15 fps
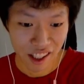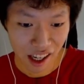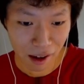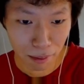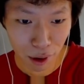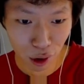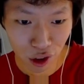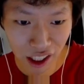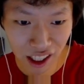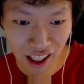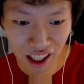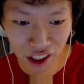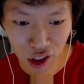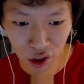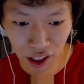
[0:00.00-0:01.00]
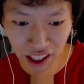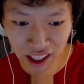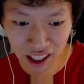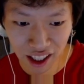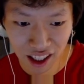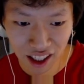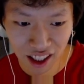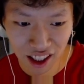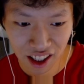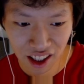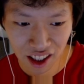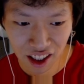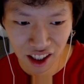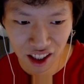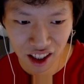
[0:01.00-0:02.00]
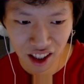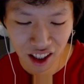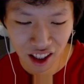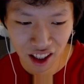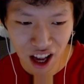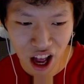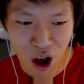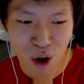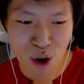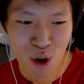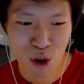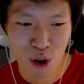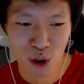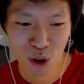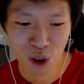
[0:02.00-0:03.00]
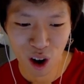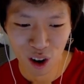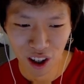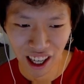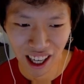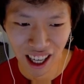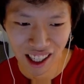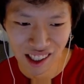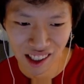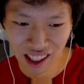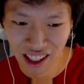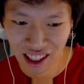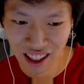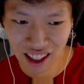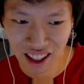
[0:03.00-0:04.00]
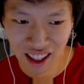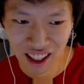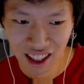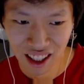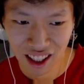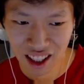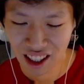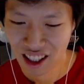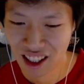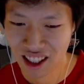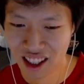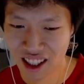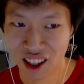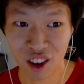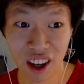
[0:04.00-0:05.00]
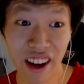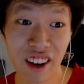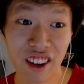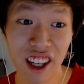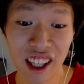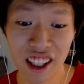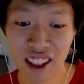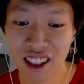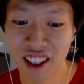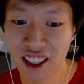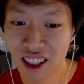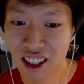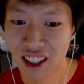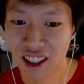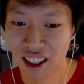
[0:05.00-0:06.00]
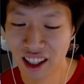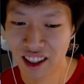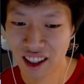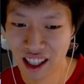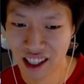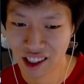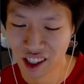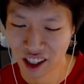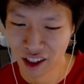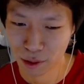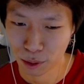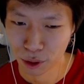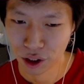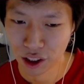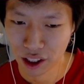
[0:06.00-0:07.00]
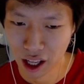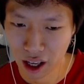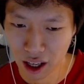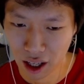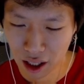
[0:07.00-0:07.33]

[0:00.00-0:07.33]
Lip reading: and ability and trait. Oh, okay, I see. Okay. This site is really good then.